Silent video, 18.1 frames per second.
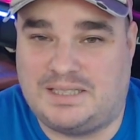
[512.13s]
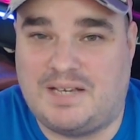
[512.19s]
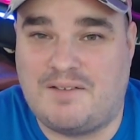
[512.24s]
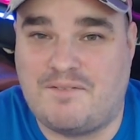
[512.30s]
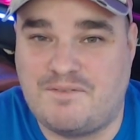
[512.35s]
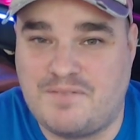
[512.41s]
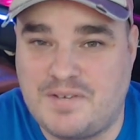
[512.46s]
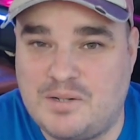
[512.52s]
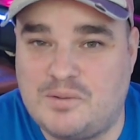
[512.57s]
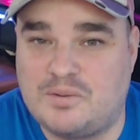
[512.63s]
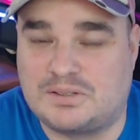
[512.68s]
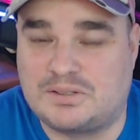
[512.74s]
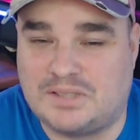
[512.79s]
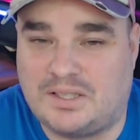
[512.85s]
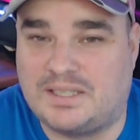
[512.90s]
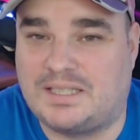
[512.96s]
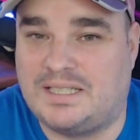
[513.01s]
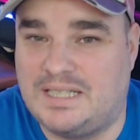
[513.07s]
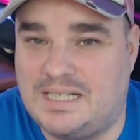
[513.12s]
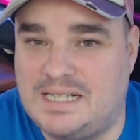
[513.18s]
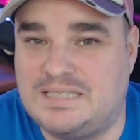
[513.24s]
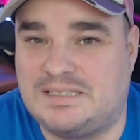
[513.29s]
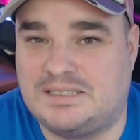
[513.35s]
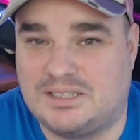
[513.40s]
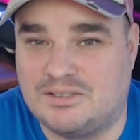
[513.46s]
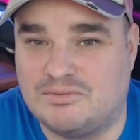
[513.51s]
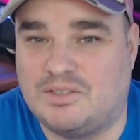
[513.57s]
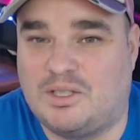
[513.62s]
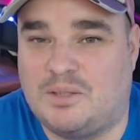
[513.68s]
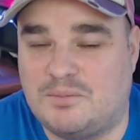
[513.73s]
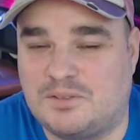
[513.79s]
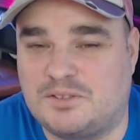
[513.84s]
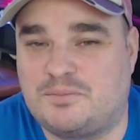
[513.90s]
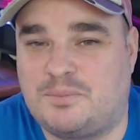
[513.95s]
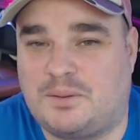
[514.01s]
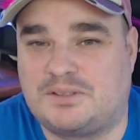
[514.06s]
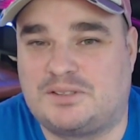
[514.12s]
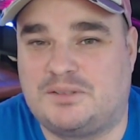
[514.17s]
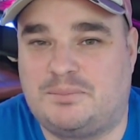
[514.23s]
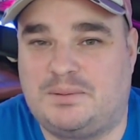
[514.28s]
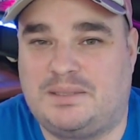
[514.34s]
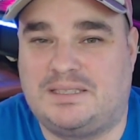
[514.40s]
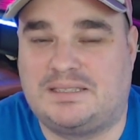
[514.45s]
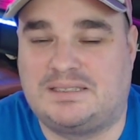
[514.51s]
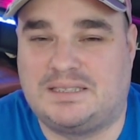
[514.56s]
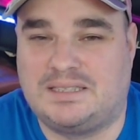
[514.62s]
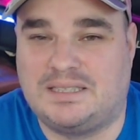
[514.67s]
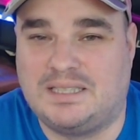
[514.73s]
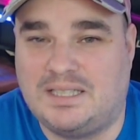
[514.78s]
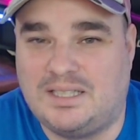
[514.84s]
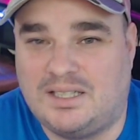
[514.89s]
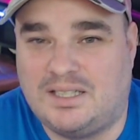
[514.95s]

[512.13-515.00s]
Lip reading: It feels like it is in the realms of possibility,